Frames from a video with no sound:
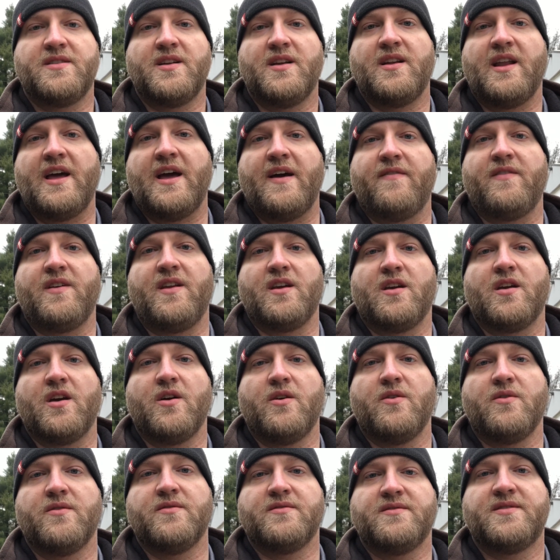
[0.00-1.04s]
didn't have any
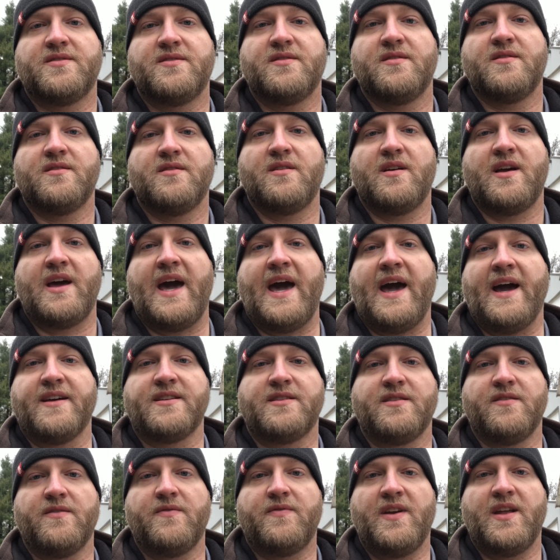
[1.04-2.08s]
codes
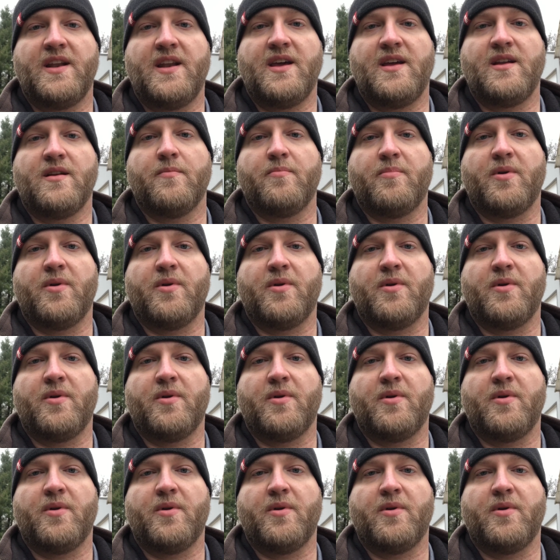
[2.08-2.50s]
active in it,